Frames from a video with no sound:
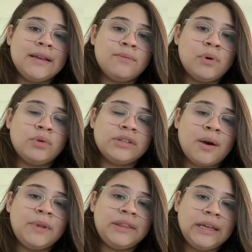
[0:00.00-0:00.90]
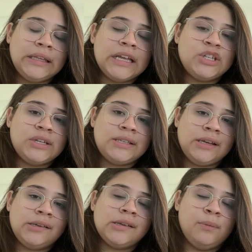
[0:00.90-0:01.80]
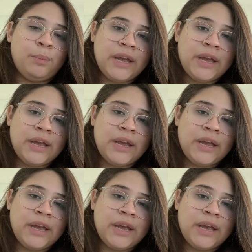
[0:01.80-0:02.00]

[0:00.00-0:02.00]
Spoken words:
the most common thing that she sees in